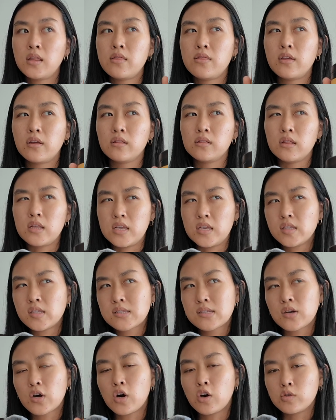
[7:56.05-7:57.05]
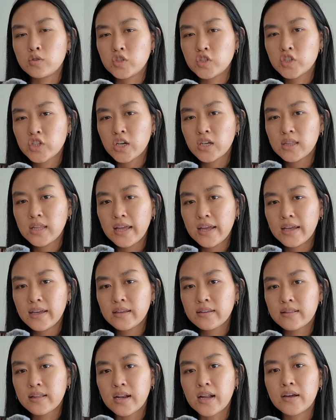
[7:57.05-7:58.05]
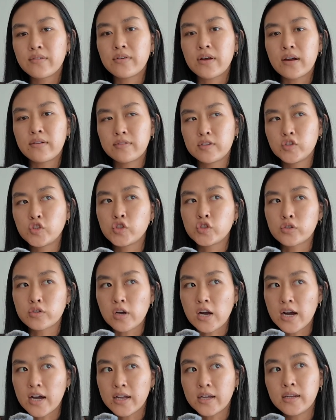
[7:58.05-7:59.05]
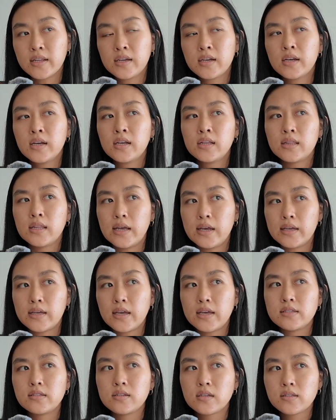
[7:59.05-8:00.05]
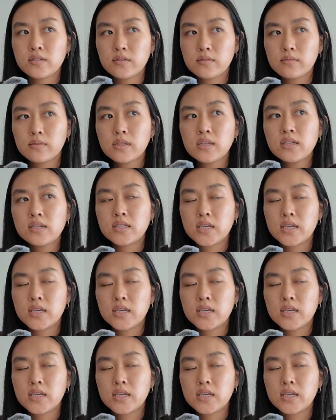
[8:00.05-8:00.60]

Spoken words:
the least hojicha like that I've ever tried. Like, it doesn't really